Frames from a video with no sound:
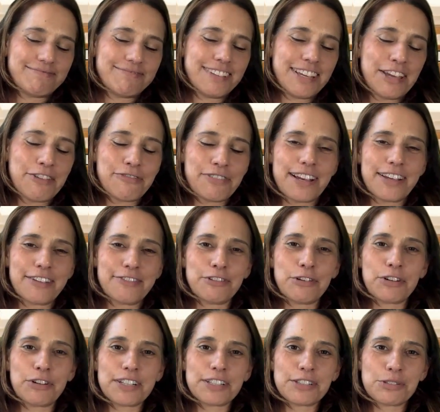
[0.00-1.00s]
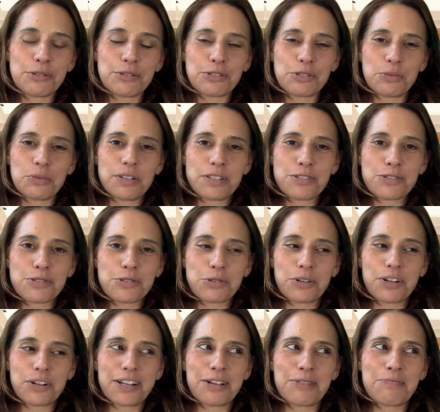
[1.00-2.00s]
if I've already told you one
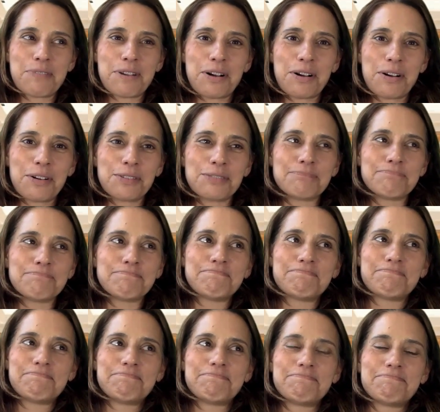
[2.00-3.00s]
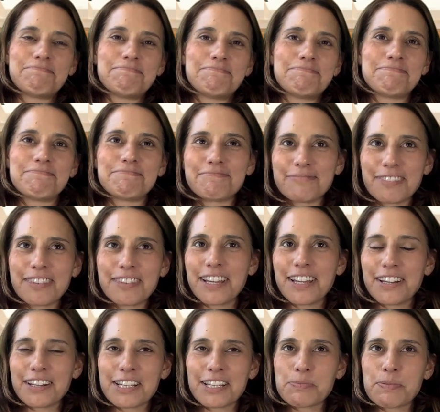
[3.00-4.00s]
story about the
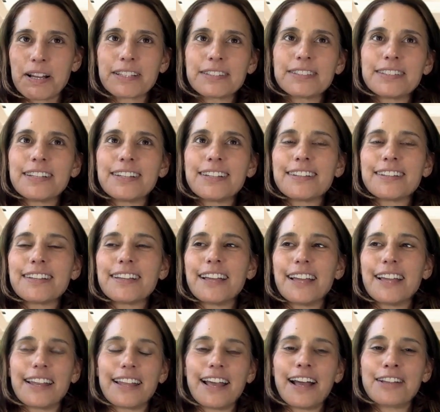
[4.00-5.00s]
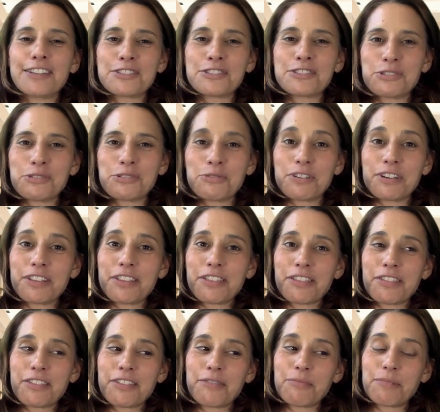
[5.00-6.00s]
unexpected and it had to do with
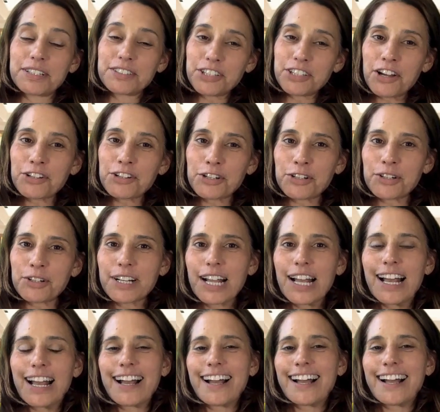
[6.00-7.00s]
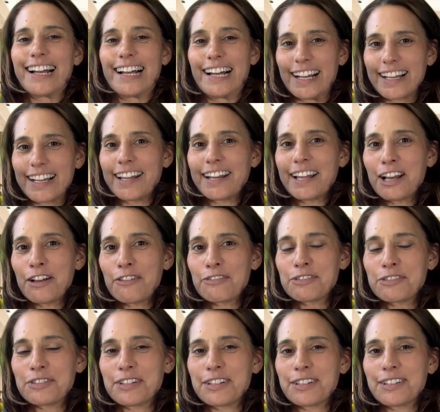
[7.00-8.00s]
my daughter, I kind of have
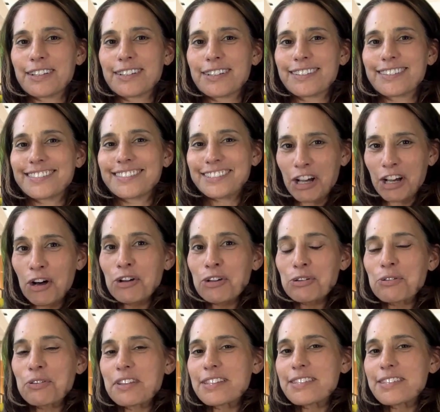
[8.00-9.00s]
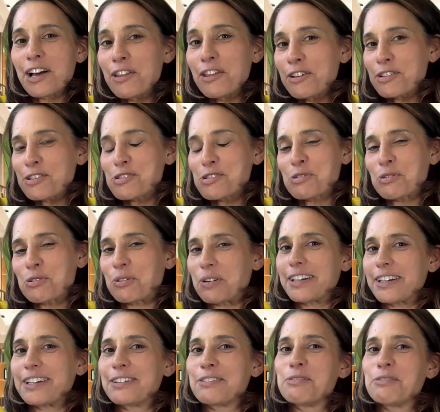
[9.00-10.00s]
to tell you this other
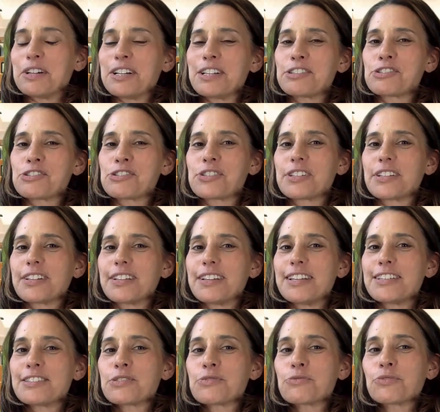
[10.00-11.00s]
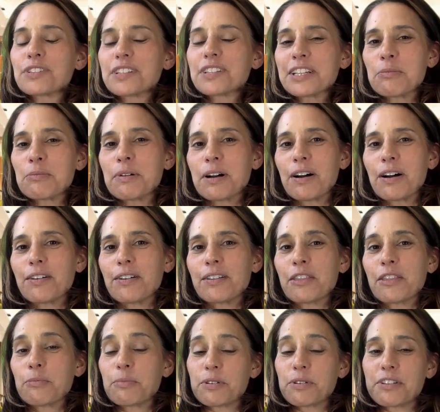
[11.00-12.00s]
story, which is really about
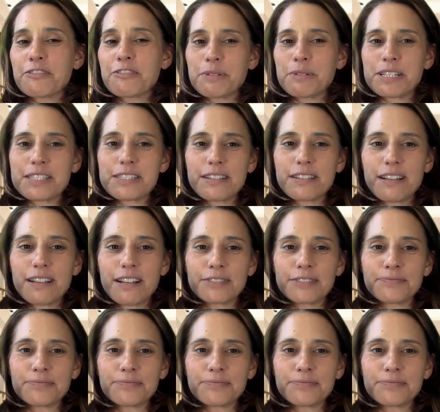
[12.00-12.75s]
the birth of my son.